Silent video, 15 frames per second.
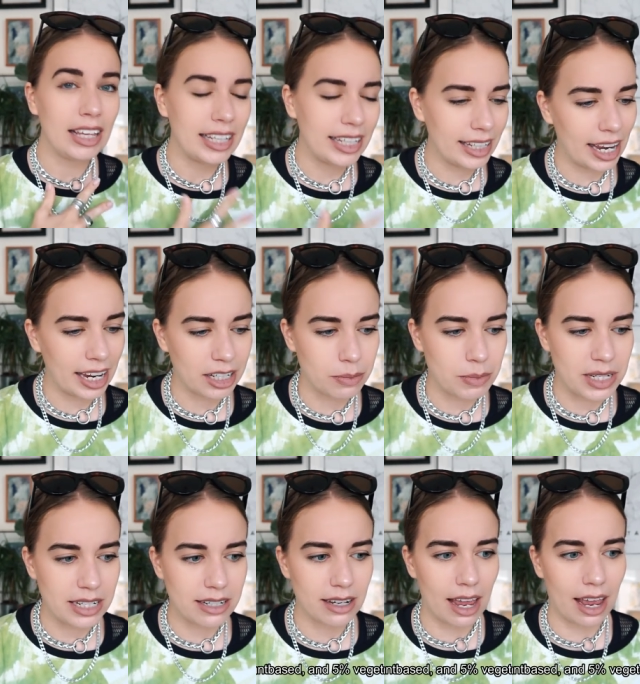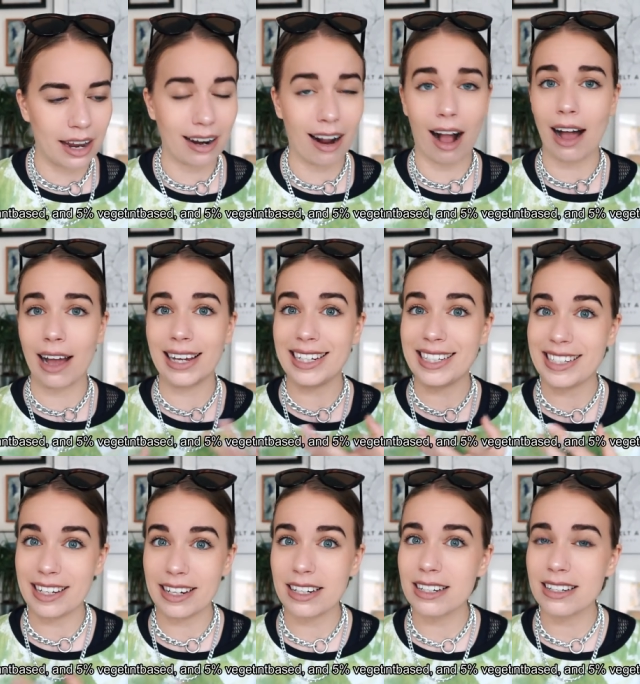he ate meat and I
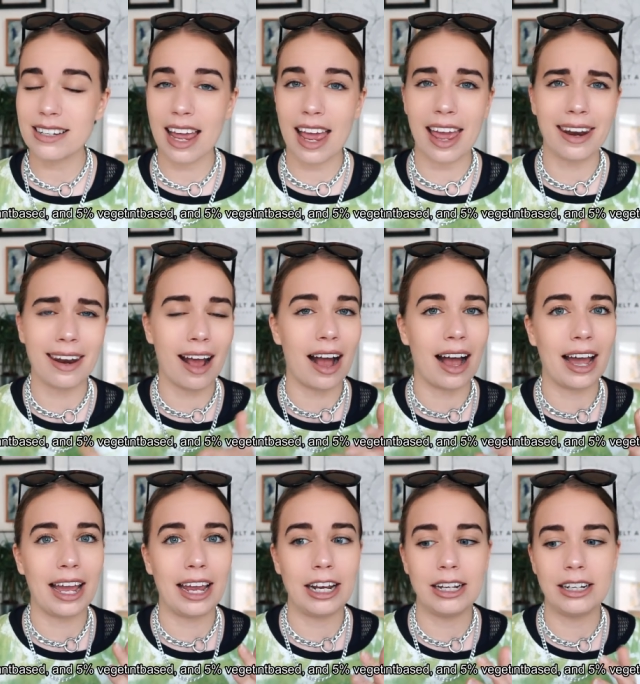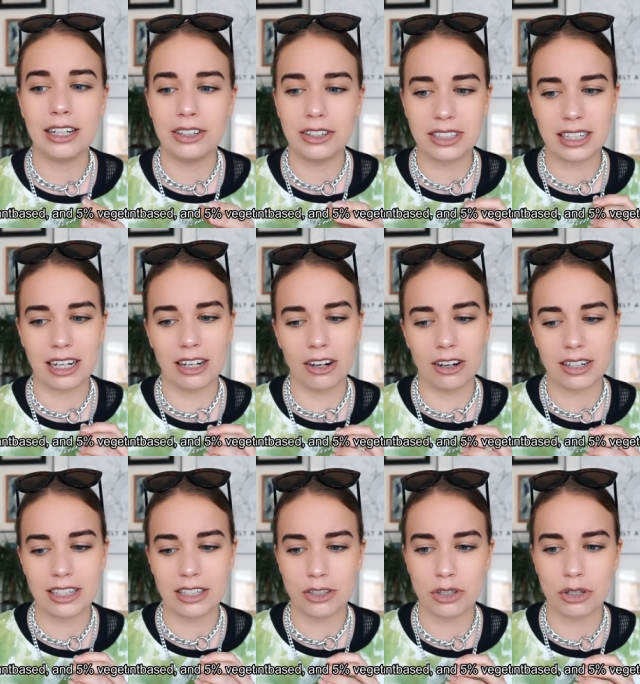didn't and I looked a
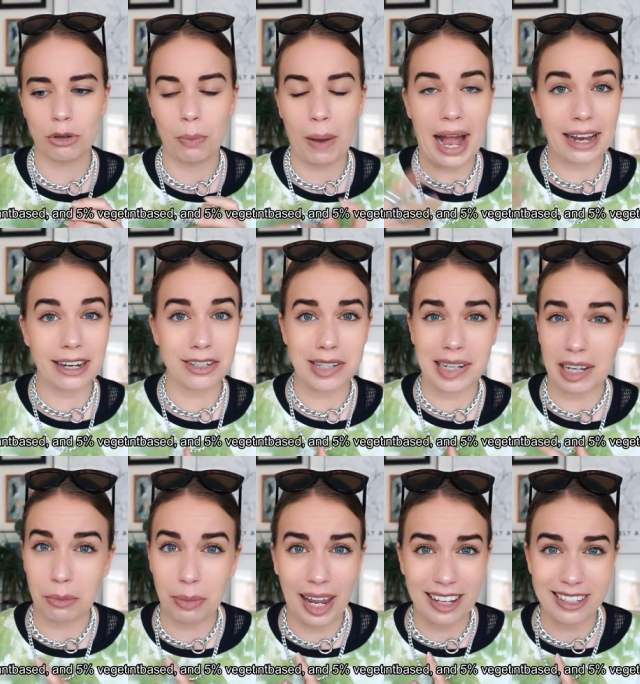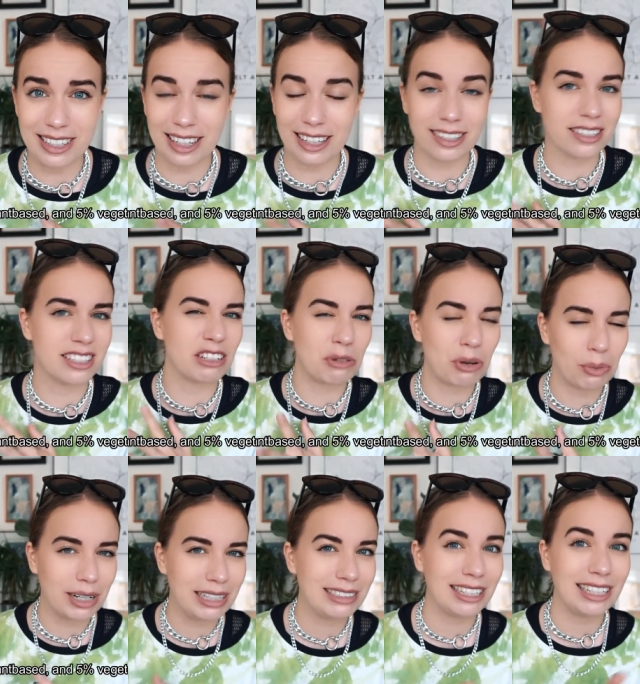lot into packaging and plastic and zero
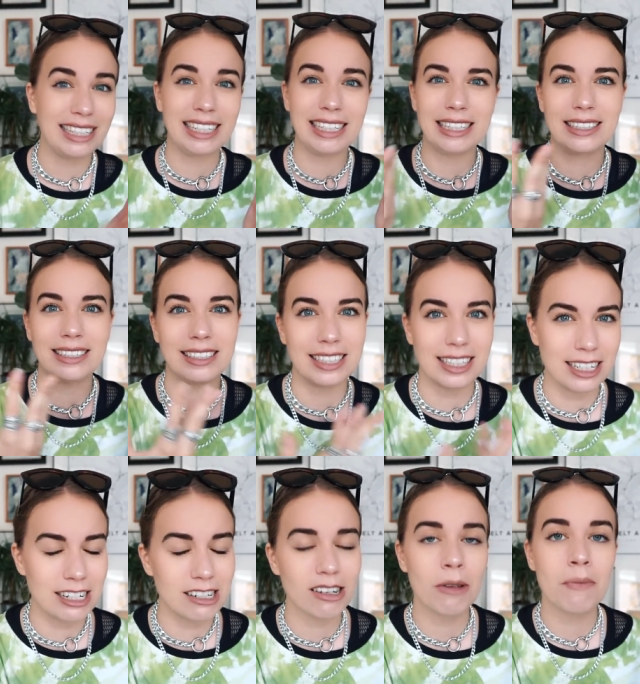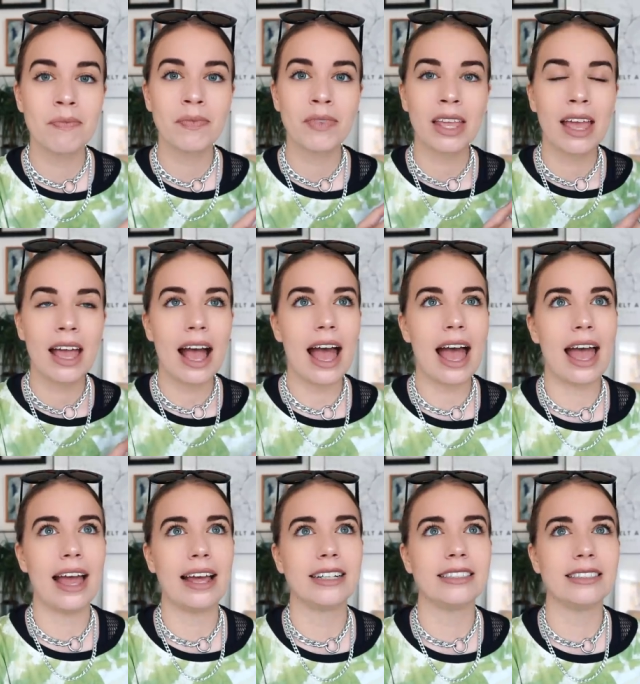waste and he didn't.
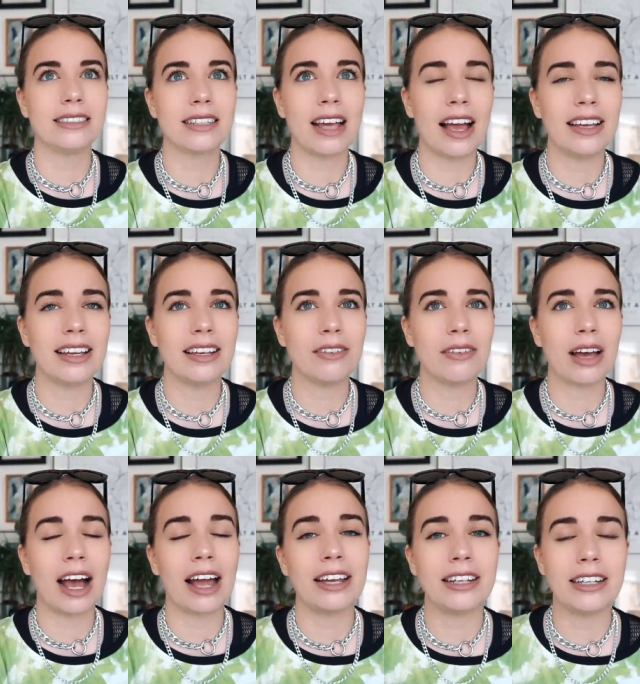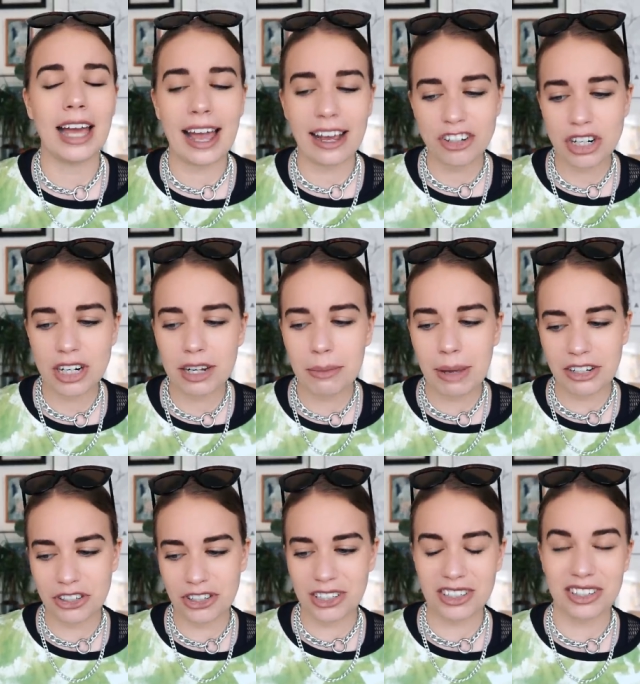And I actually
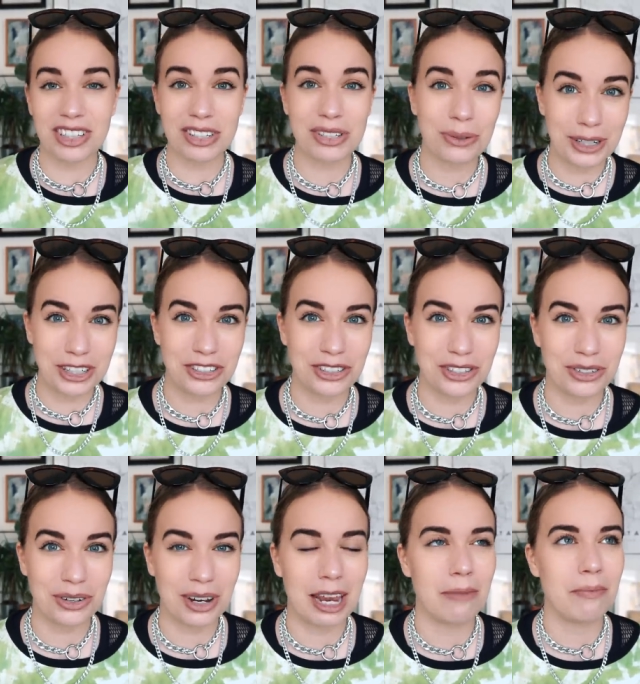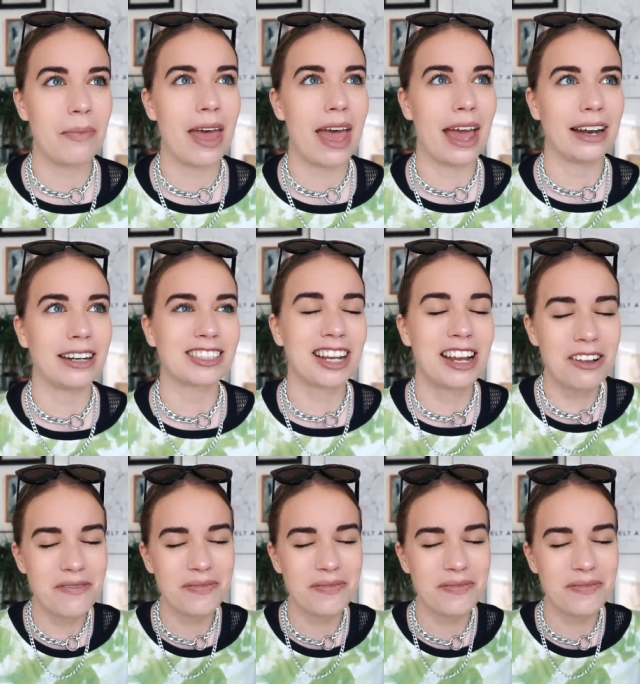mentioned this question to him and